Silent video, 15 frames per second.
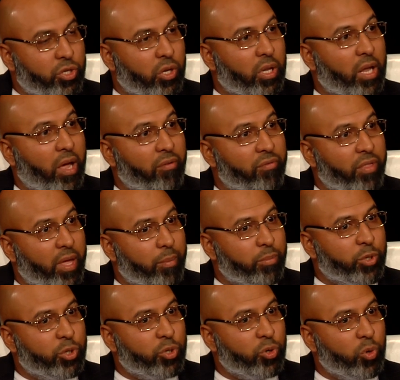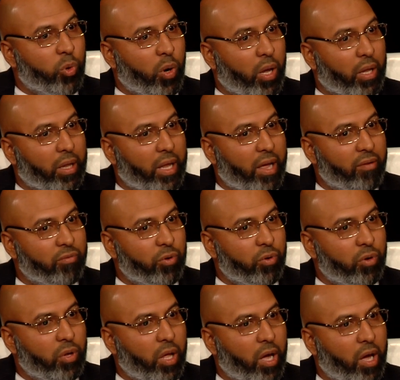To love them to a
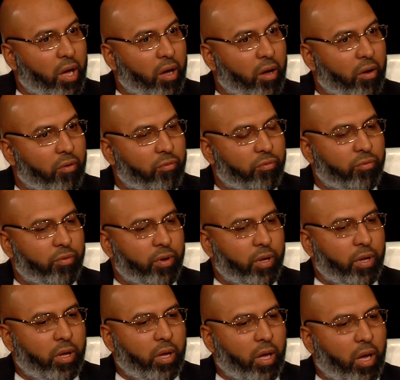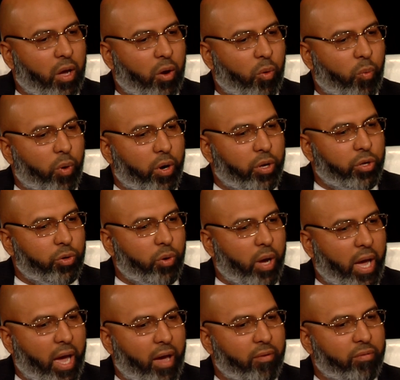level of where you
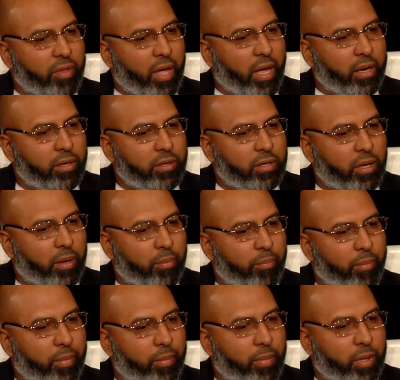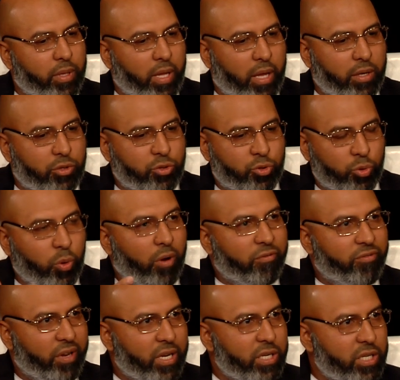have that, that true
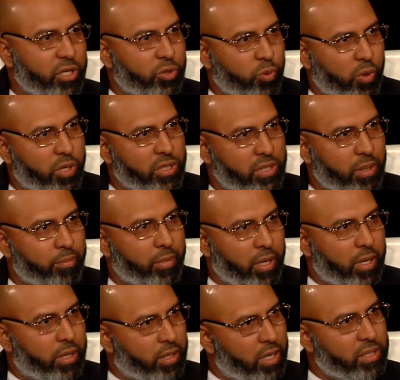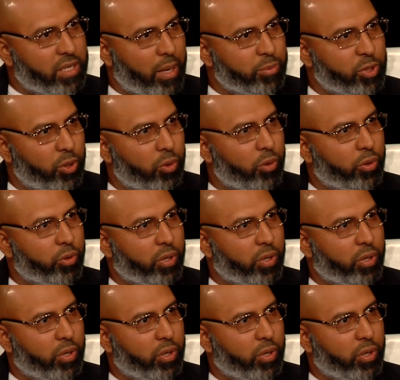affinity towards them. Yes, absolutely.